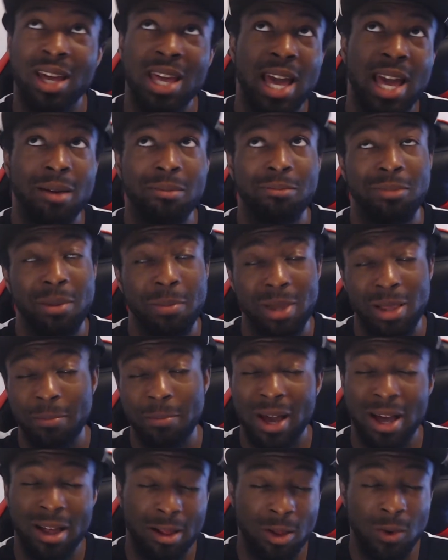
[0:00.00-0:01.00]
maybe the
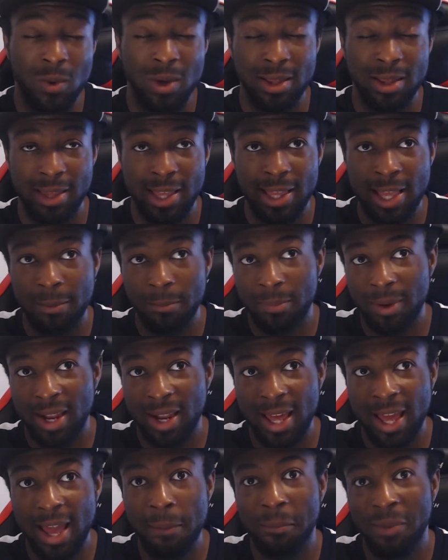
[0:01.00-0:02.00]
parallel quest did
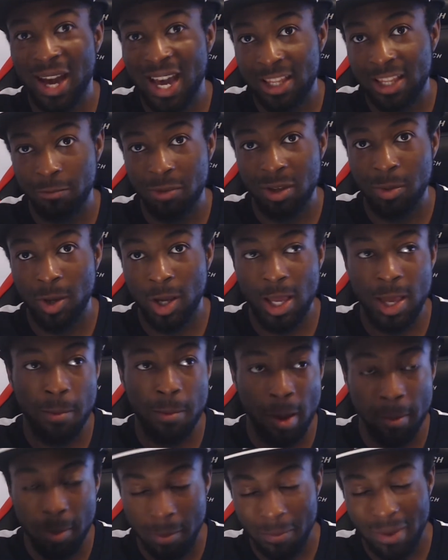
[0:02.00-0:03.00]
play a part of people keep
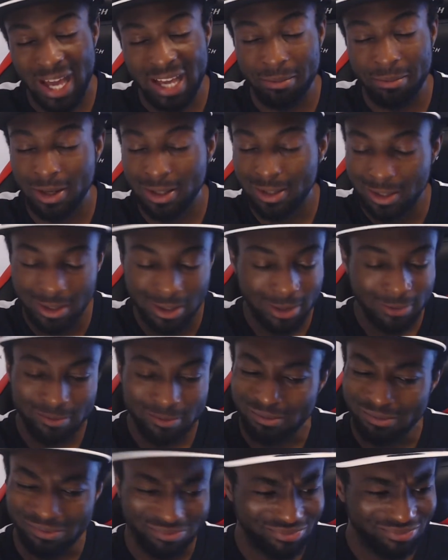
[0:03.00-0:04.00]
coming back, but
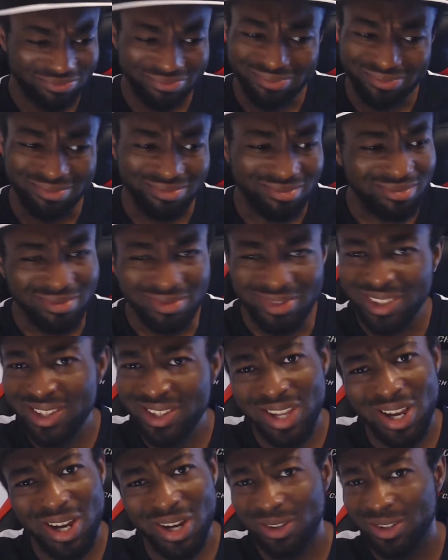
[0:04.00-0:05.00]

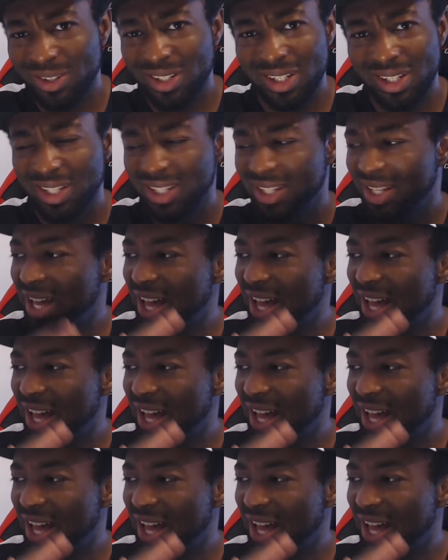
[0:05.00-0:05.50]
no. I